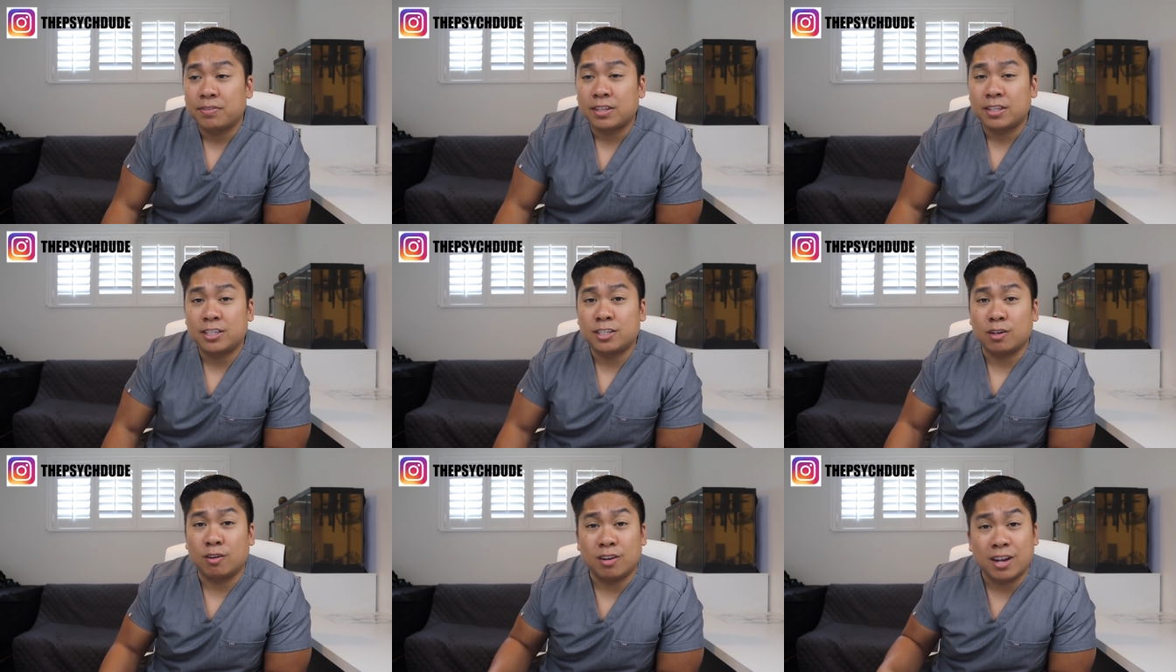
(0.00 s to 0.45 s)

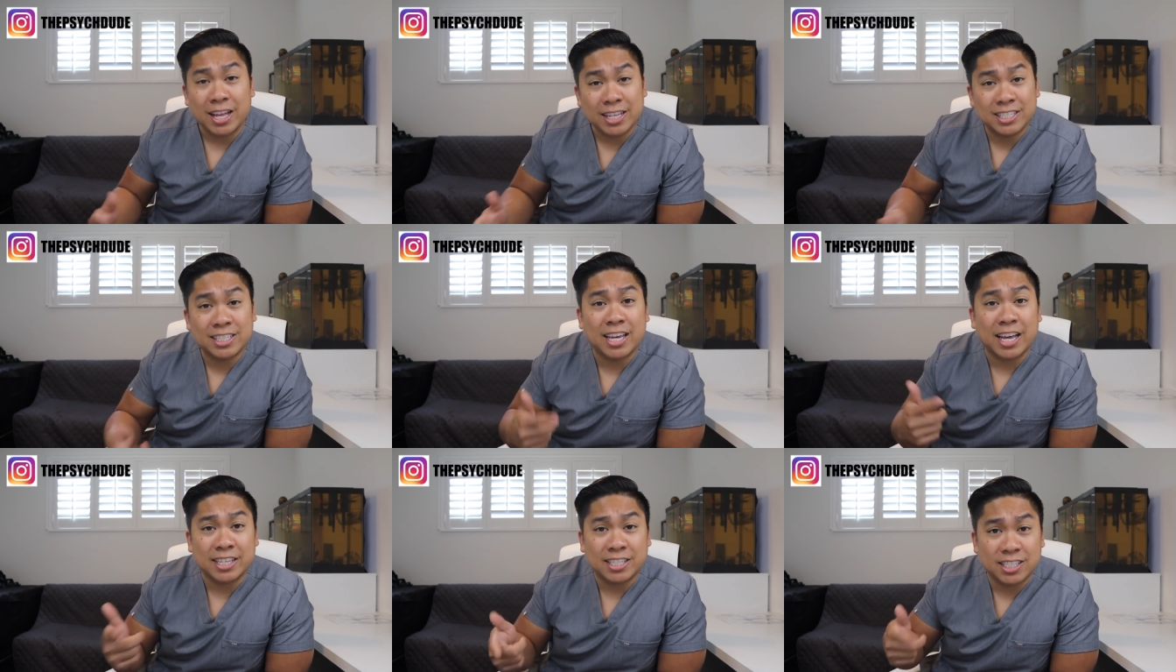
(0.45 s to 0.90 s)
So
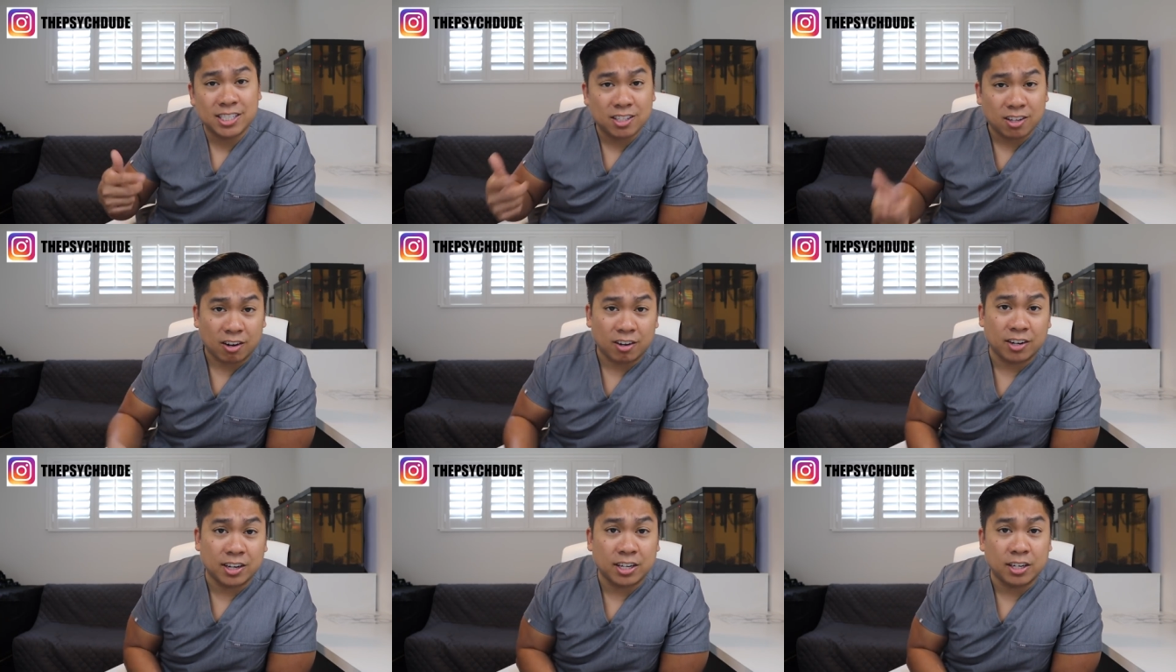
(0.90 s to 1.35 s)
let's get
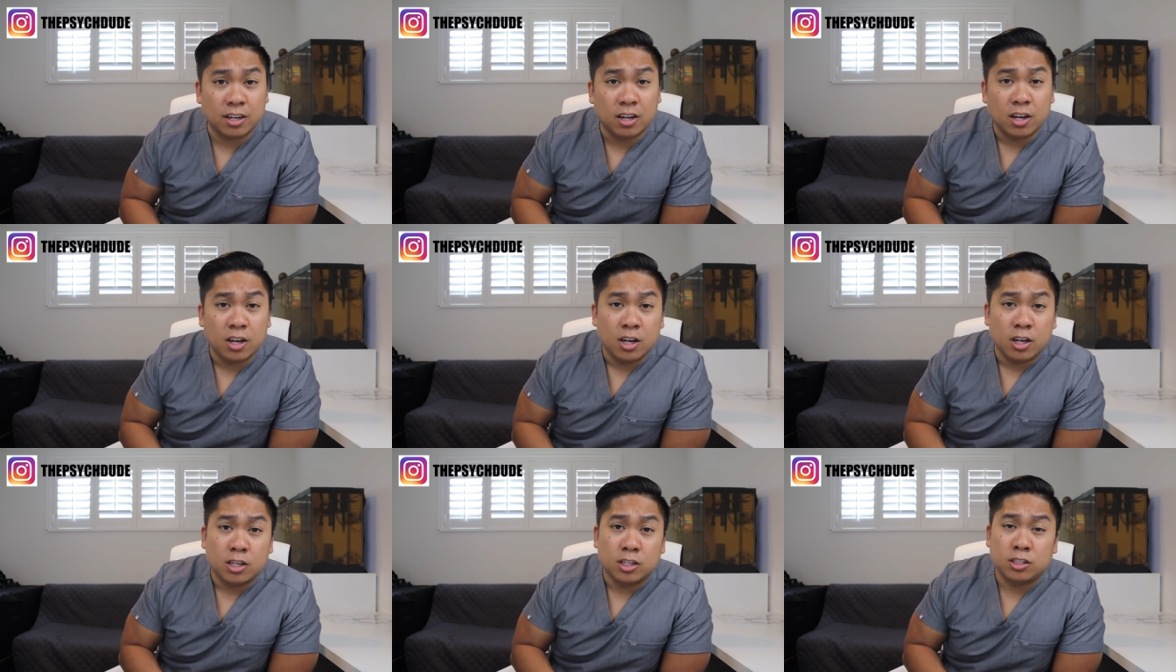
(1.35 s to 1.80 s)
started.
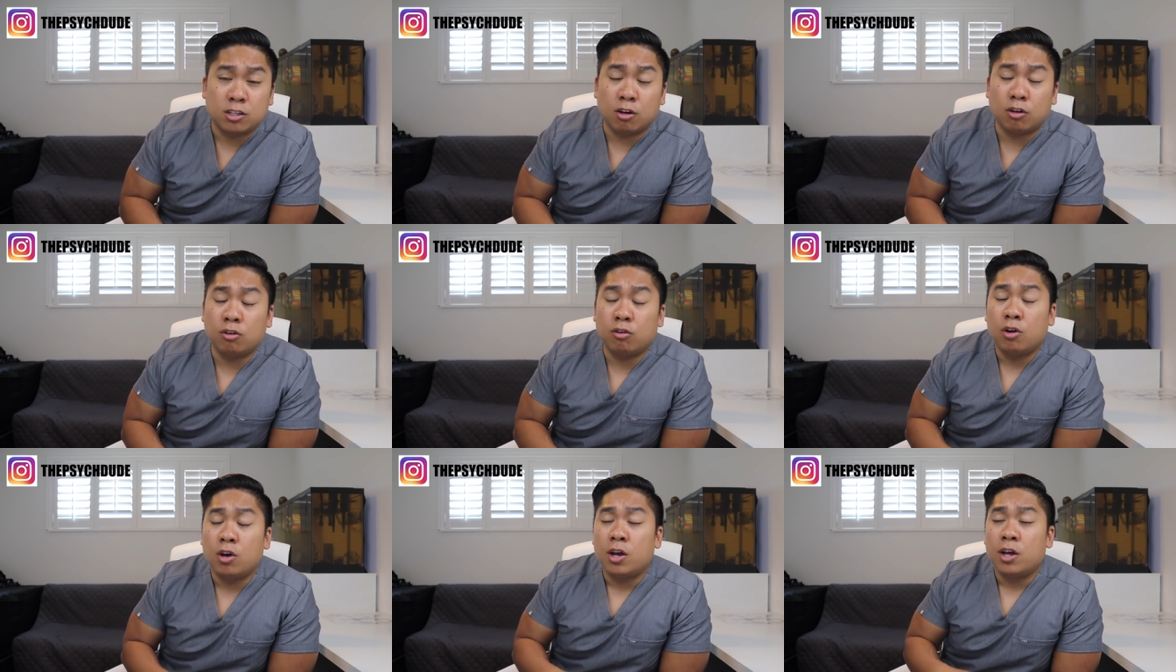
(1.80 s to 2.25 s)

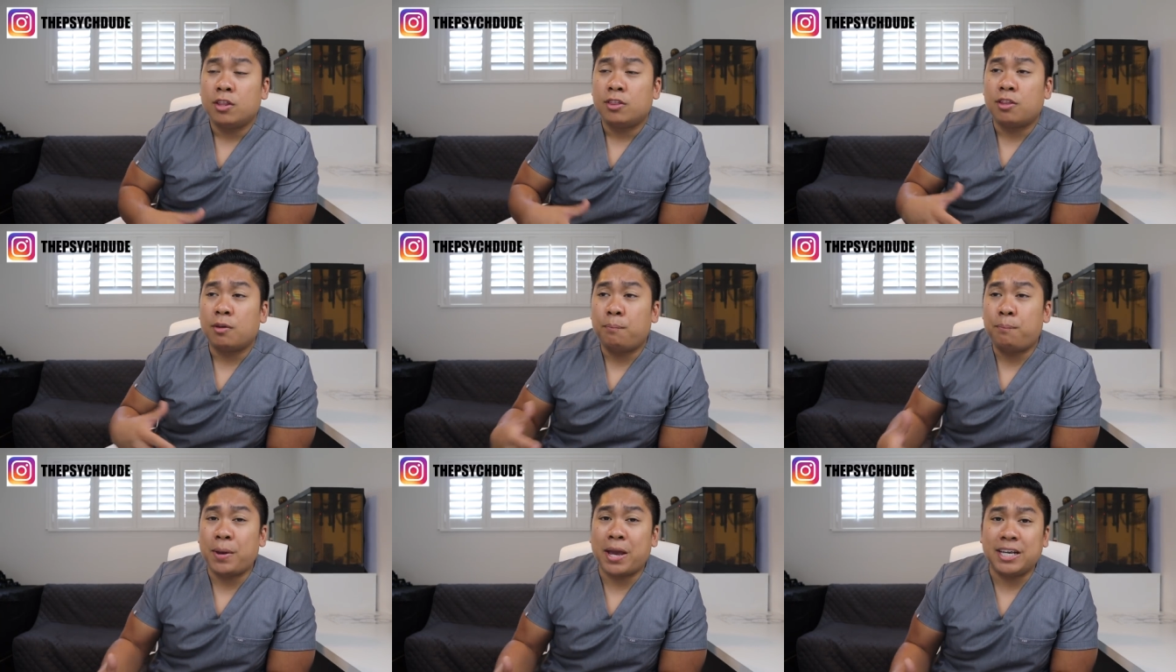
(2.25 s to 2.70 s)
So
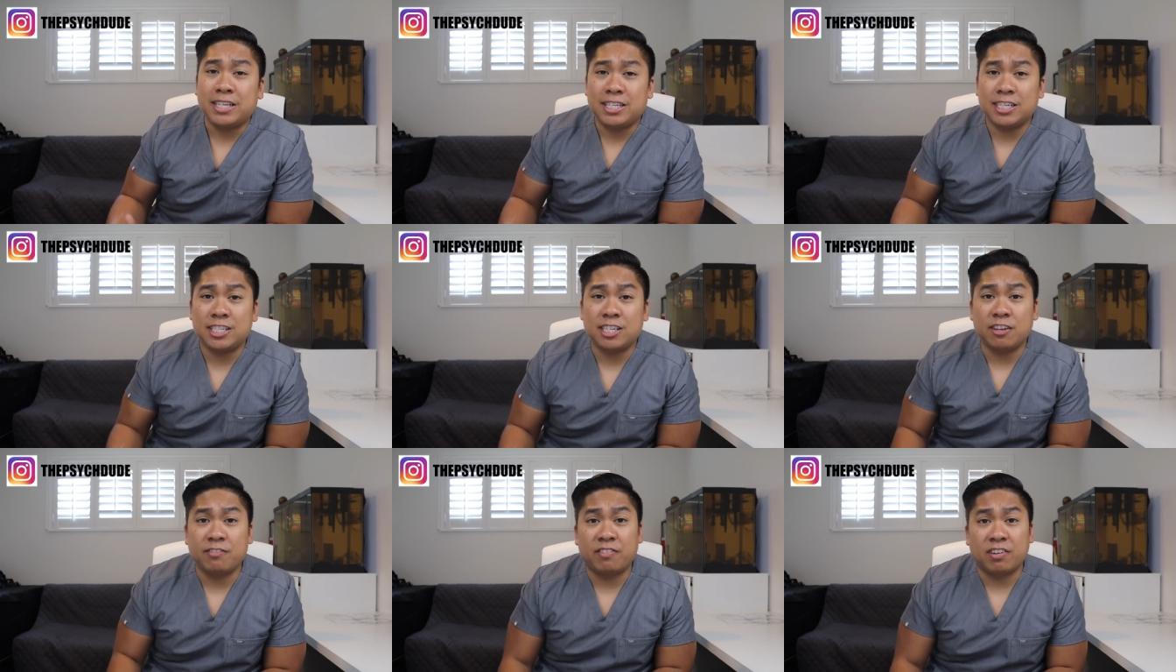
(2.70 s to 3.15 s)
the
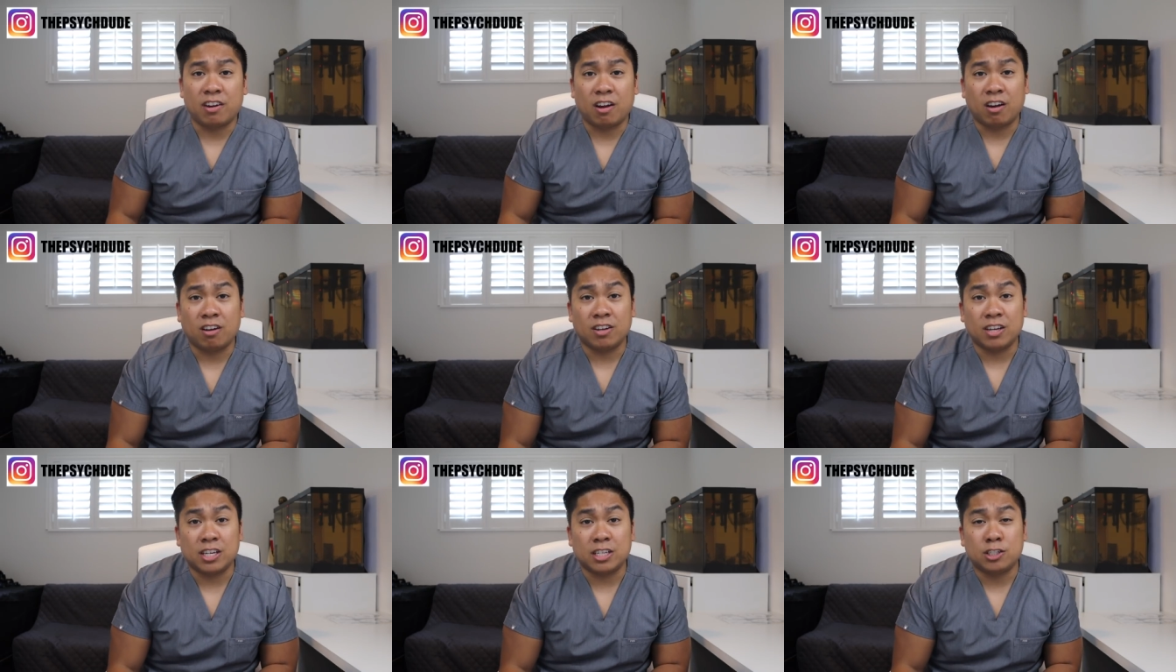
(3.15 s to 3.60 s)
basis of it
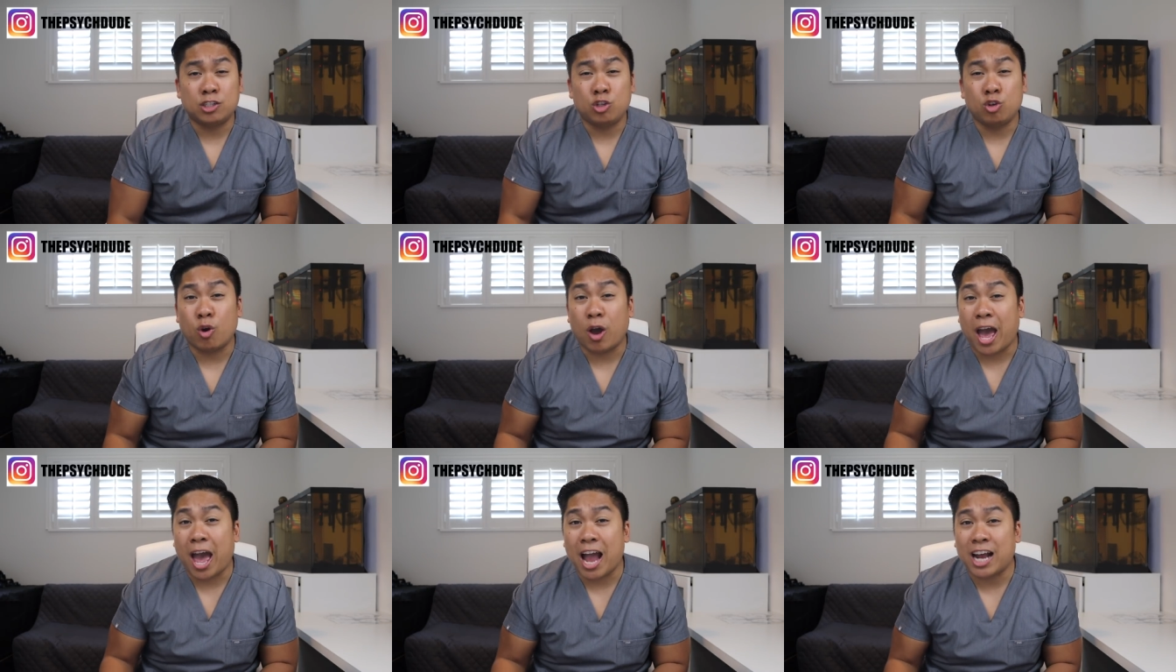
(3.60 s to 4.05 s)
all is
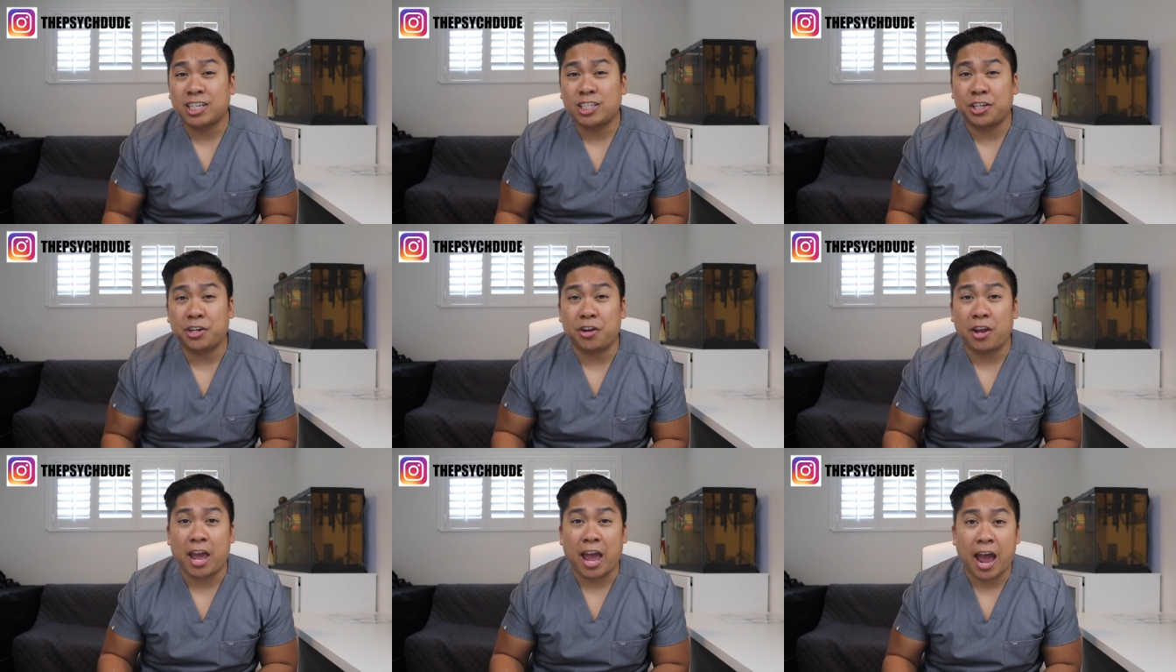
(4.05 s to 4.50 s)
you
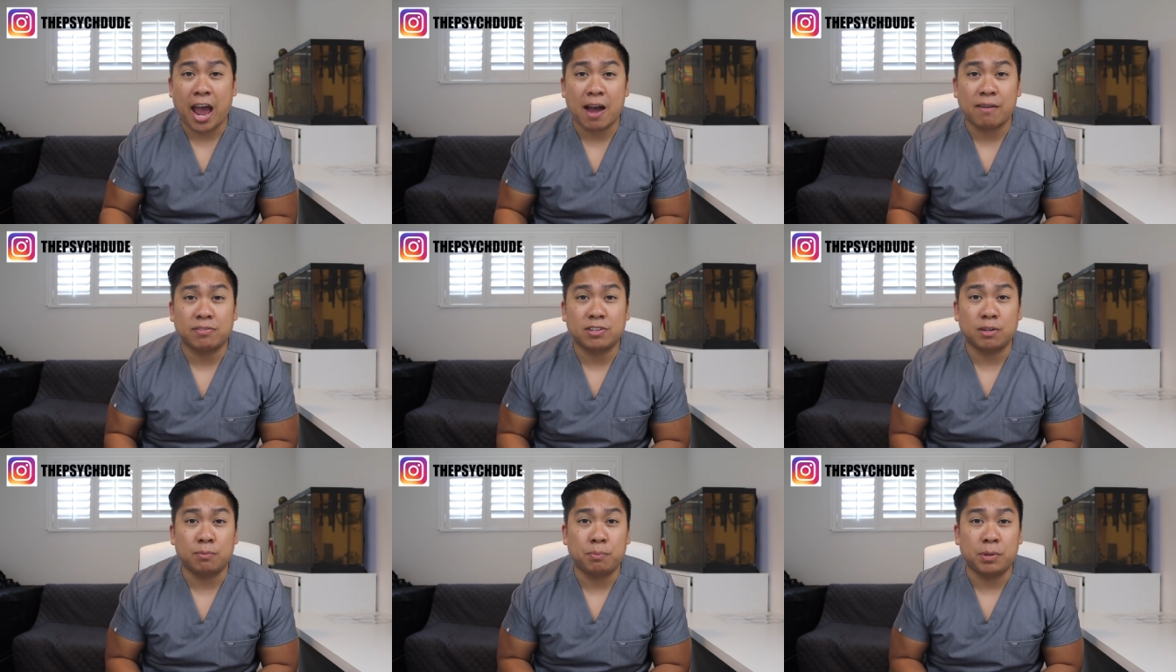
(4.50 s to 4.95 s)
actually
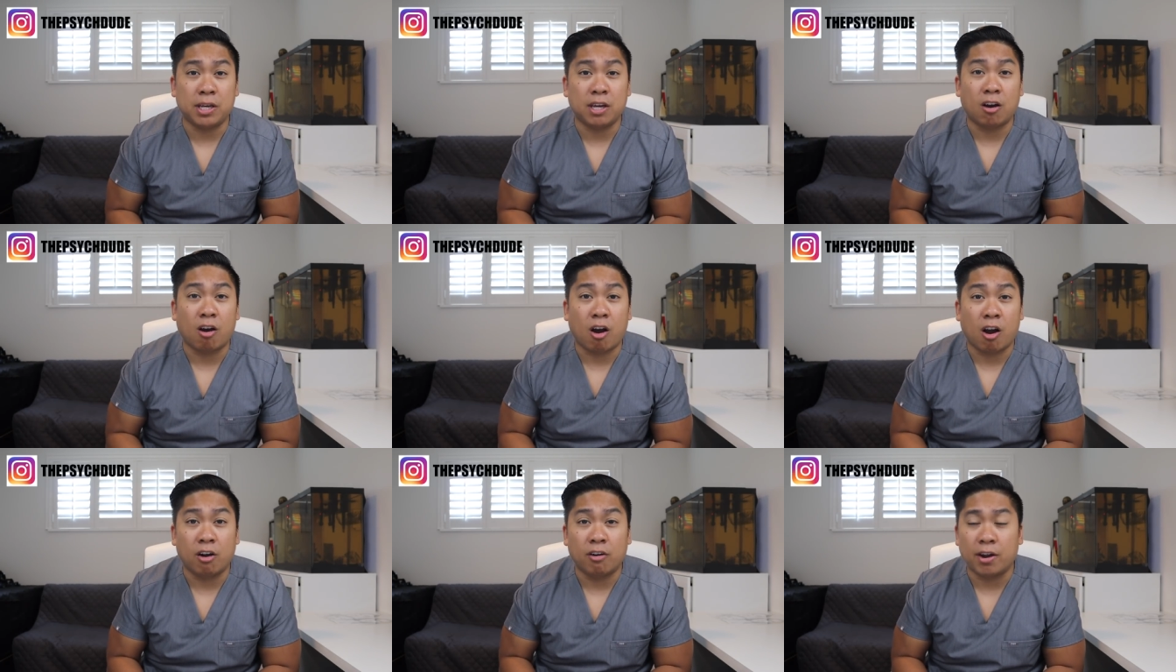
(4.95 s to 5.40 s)
have to be
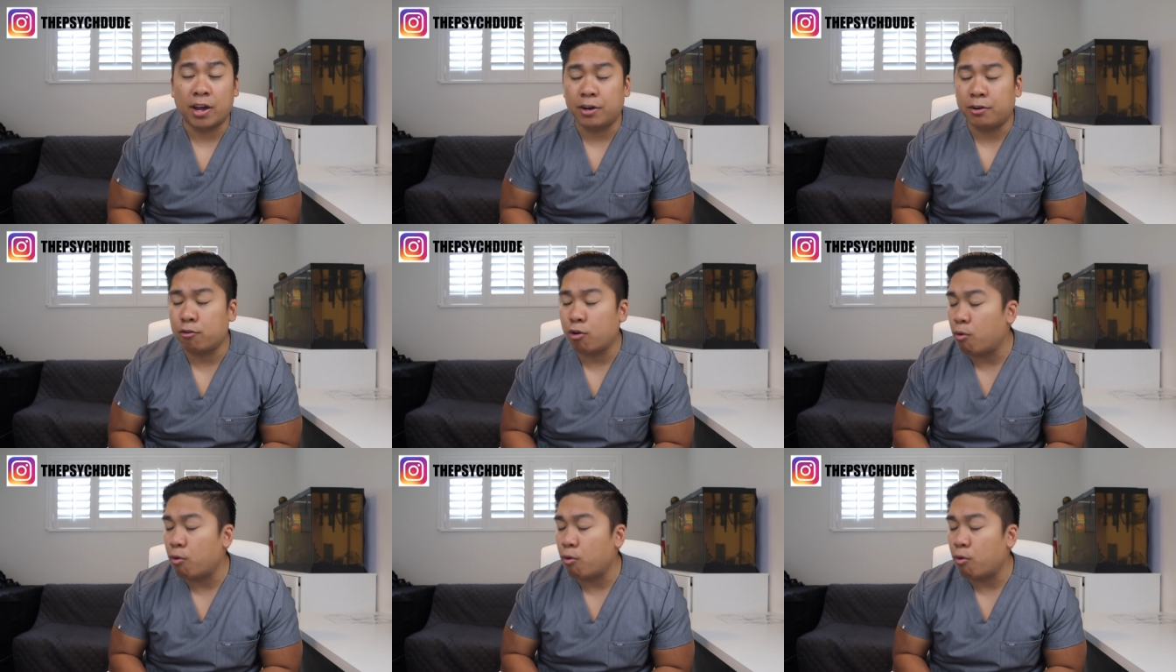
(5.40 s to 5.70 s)
R N.